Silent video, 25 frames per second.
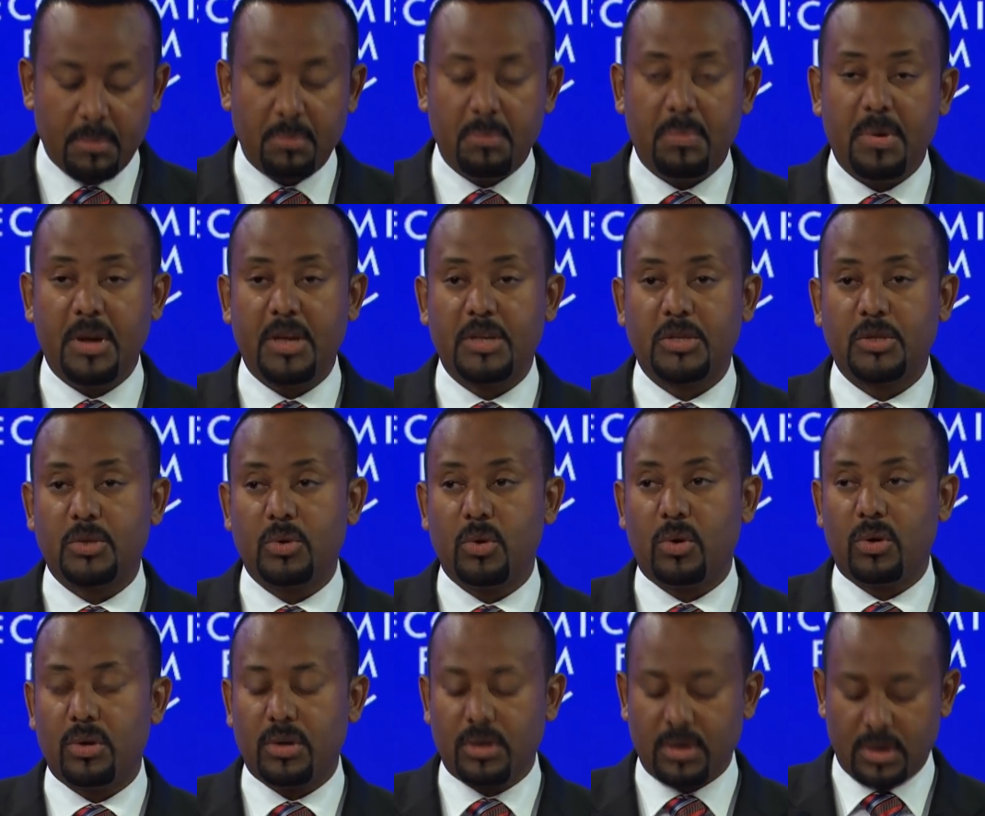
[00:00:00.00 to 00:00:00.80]
based
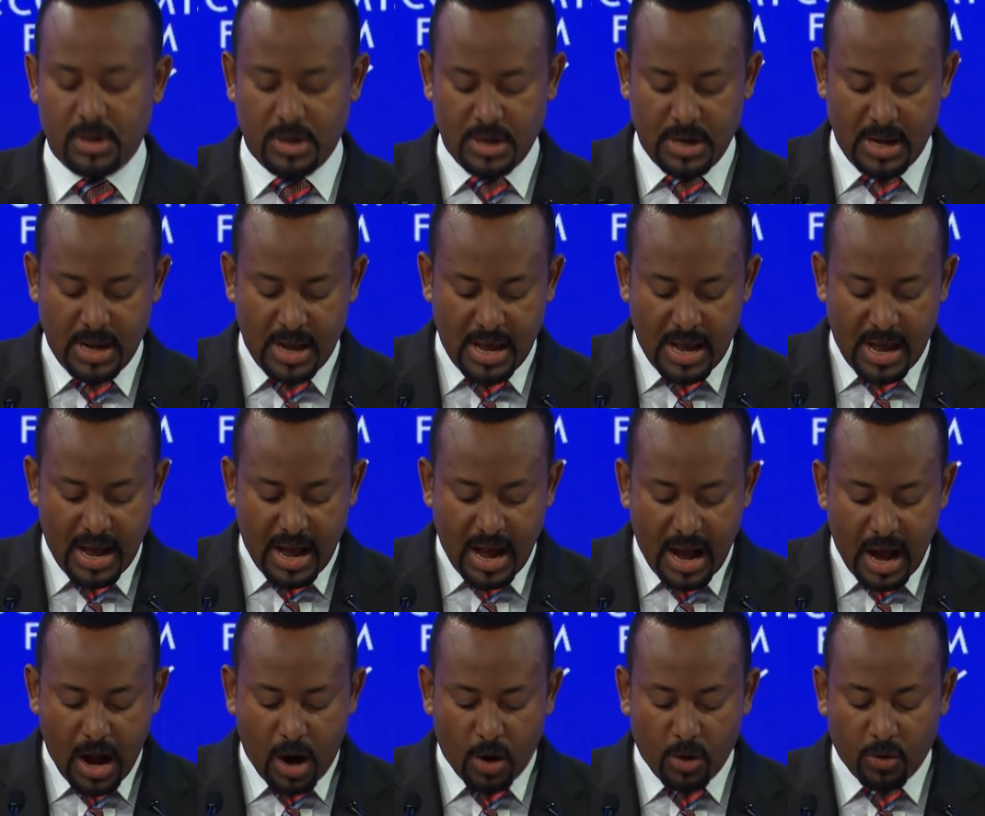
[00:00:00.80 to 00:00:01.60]
on
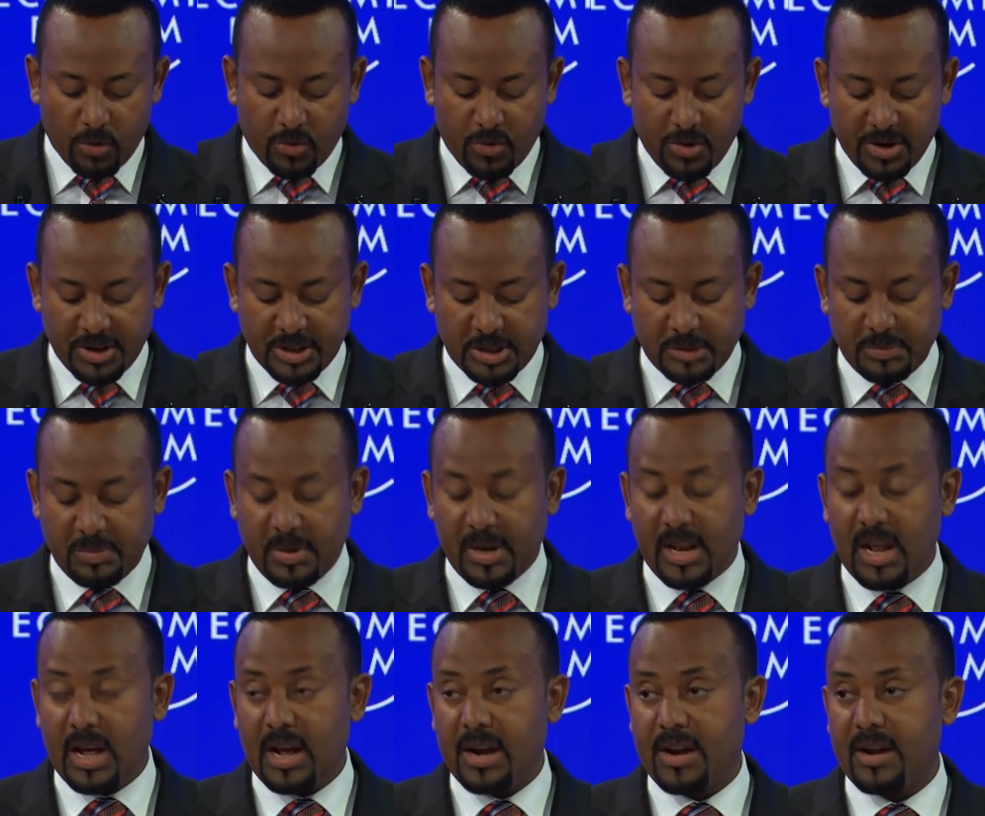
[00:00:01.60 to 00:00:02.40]
our first
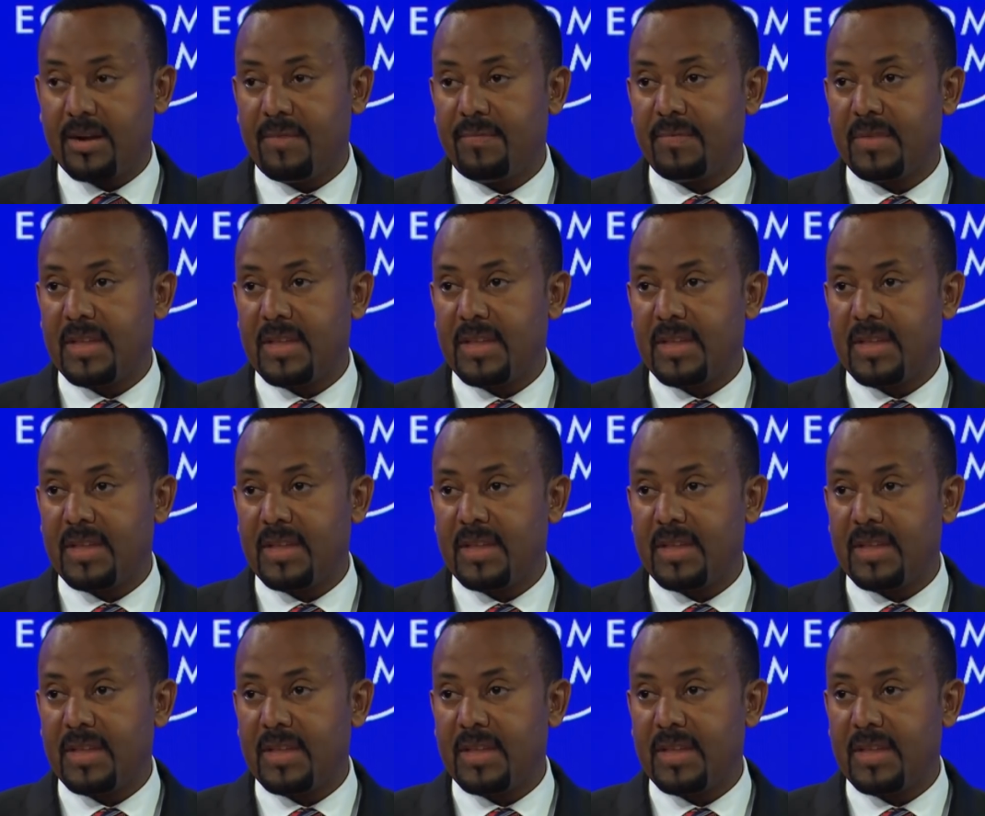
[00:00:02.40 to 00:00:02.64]
pillar,